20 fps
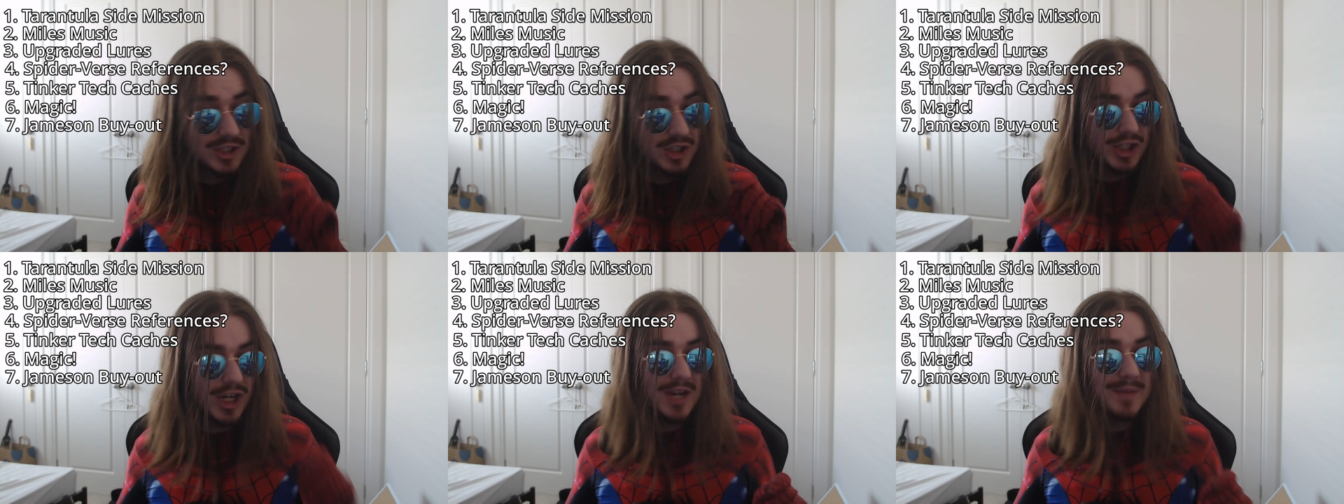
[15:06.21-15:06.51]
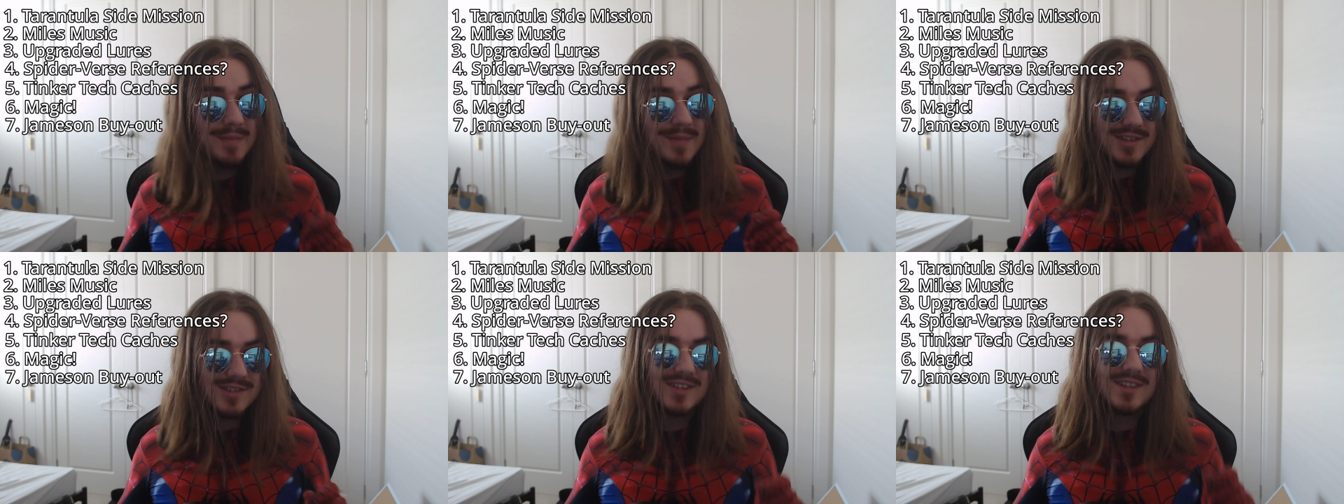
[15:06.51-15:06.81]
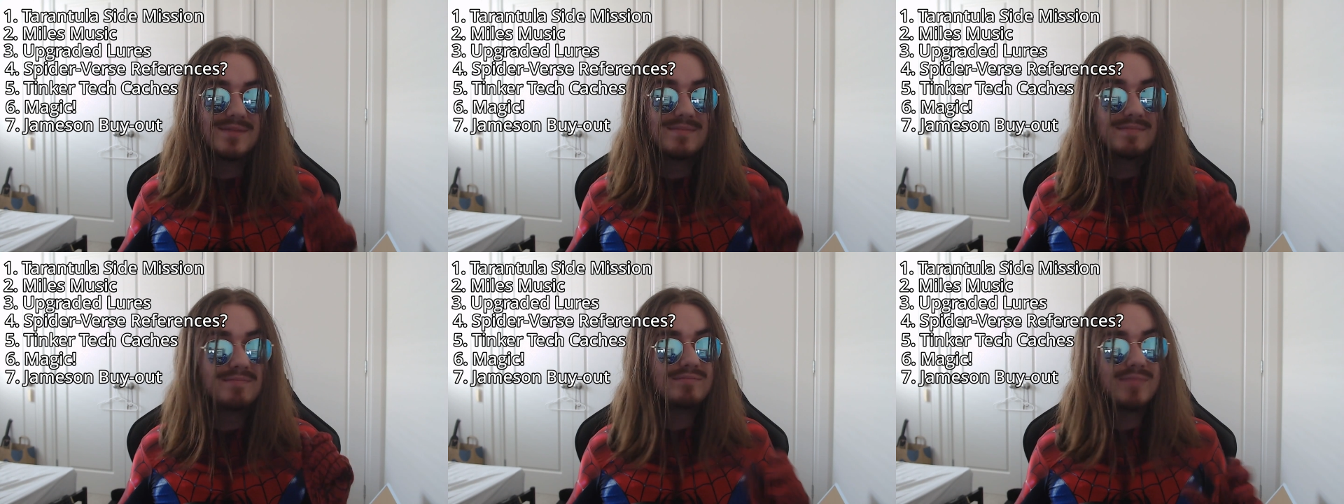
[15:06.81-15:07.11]

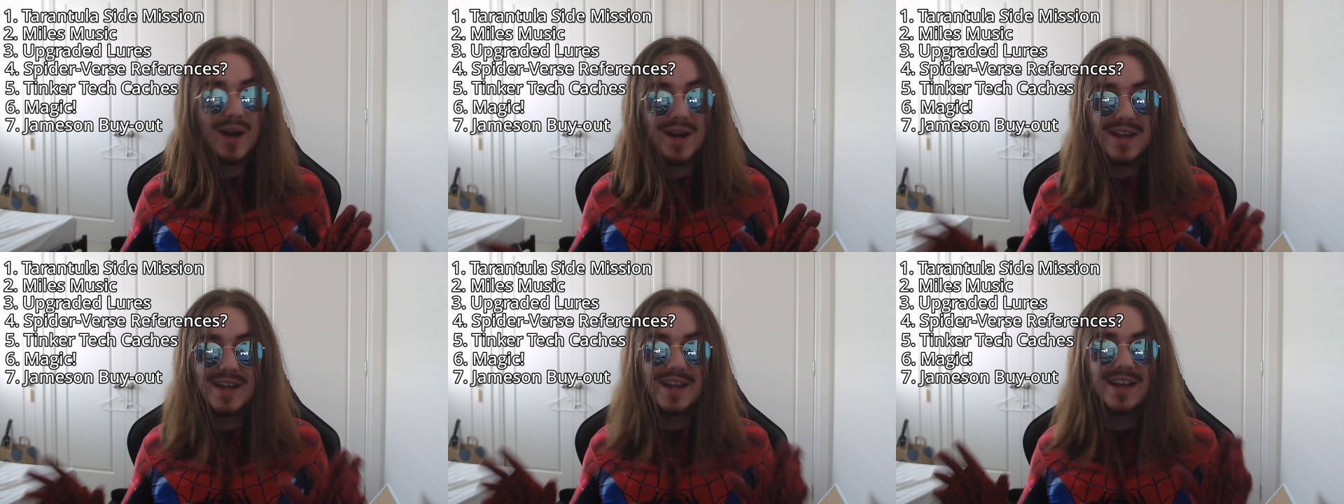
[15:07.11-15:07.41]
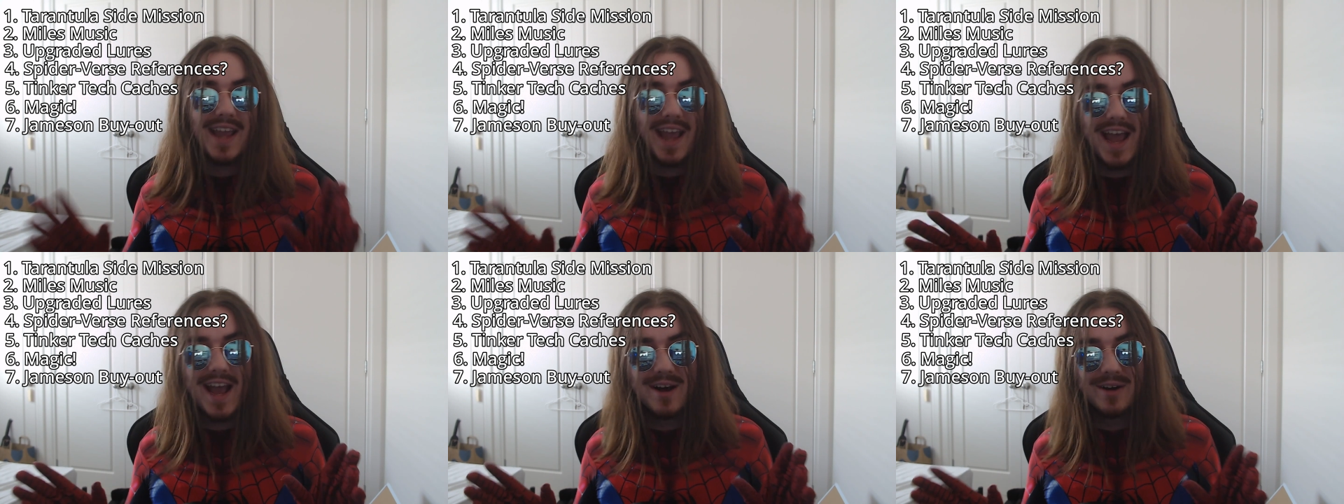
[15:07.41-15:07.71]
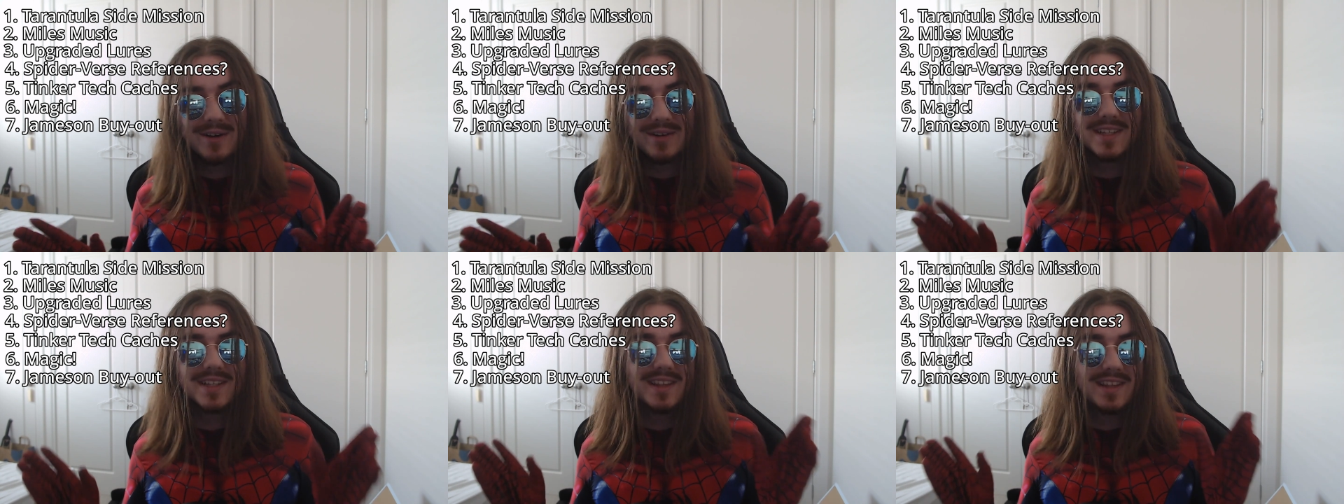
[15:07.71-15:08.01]
Jameson buying
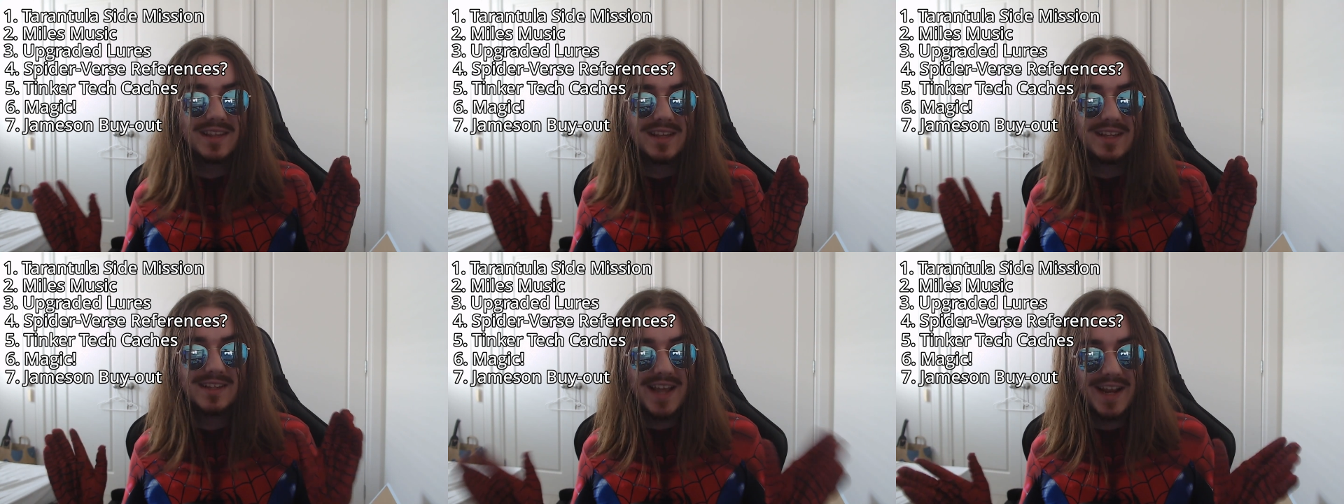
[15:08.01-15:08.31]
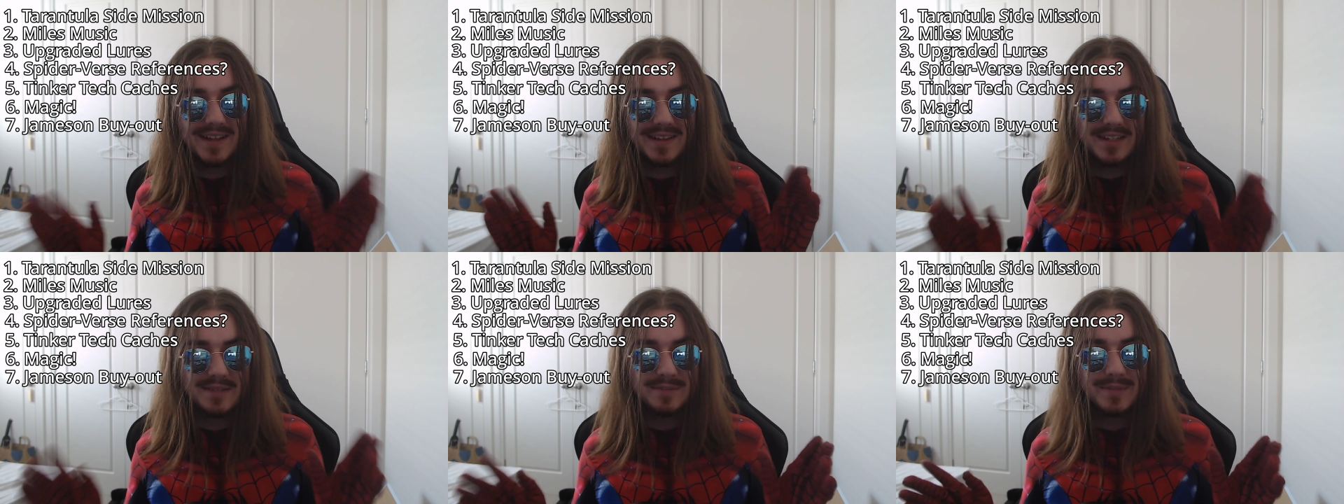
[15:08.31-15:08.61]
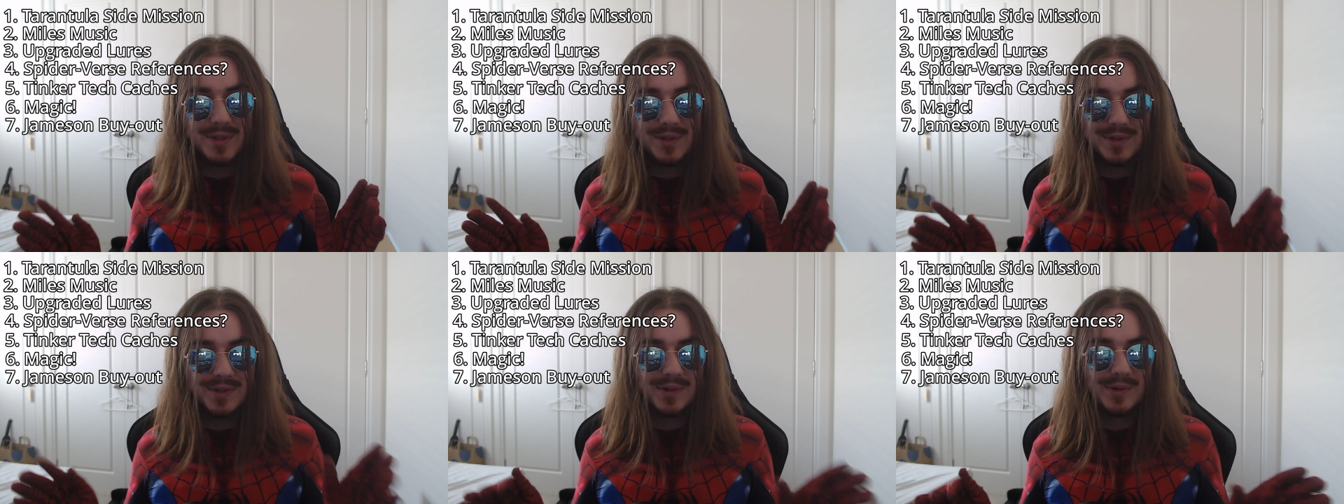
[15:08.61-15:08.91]
out the Daily
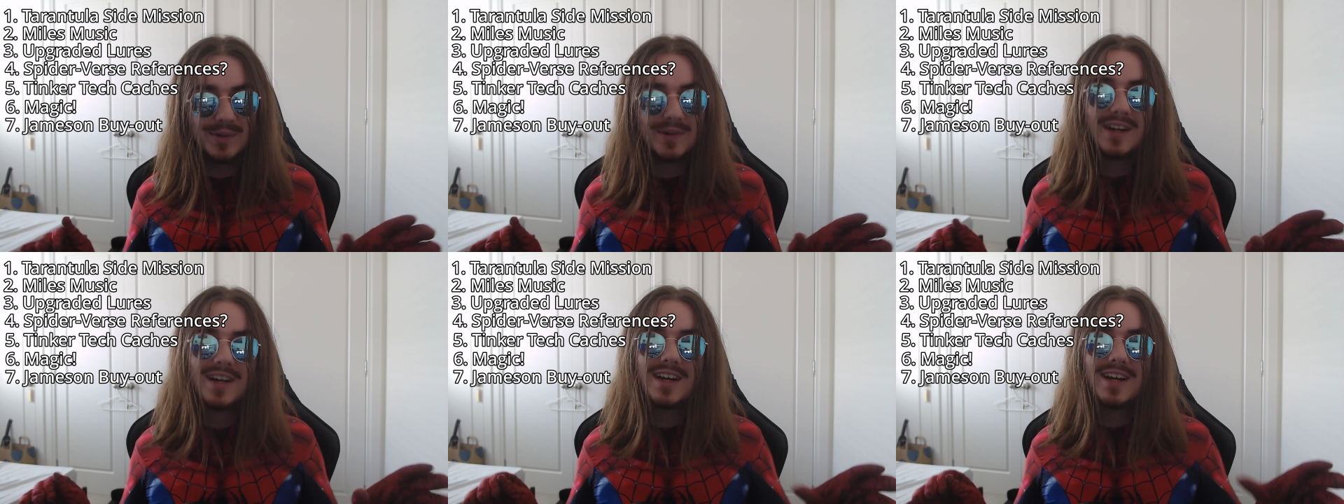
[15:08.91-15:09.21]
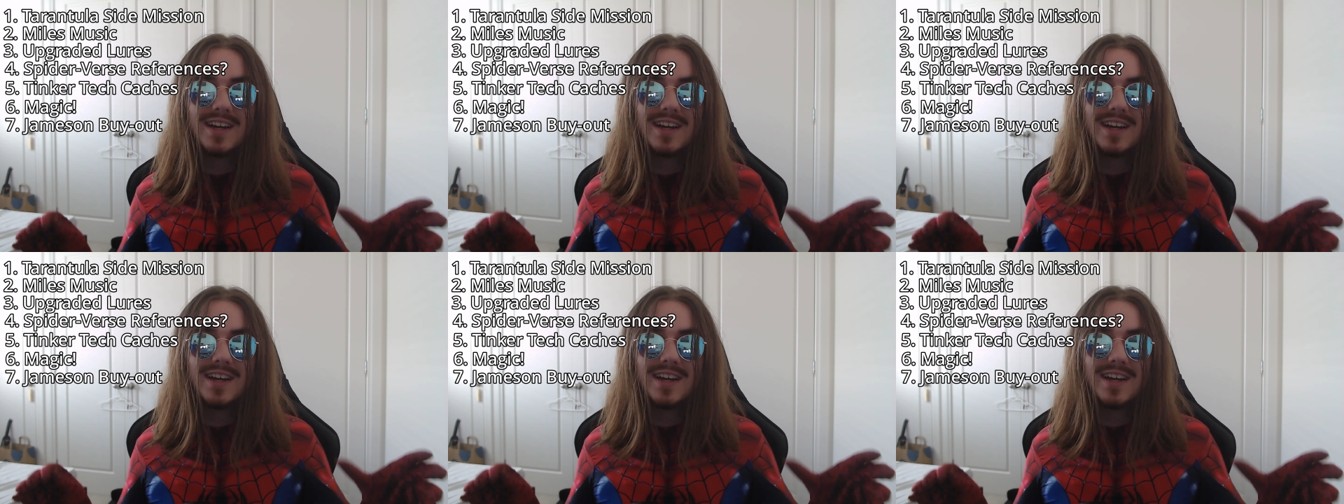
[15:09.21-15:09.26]
Bugle.